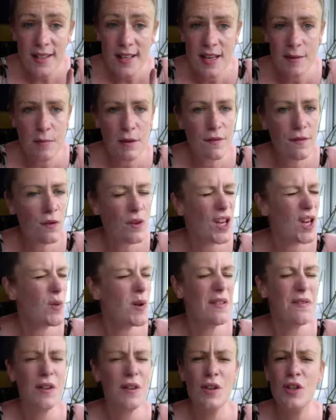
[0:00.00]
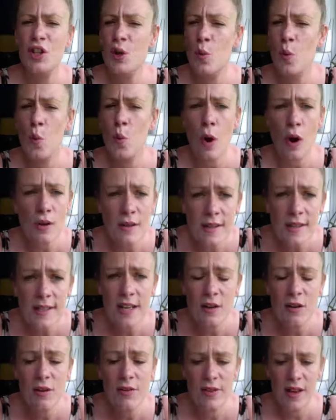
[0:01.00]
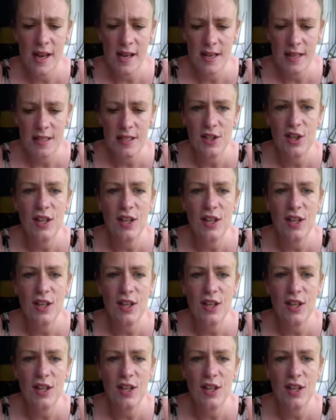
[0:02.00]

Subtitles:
thing before you even do one single thing is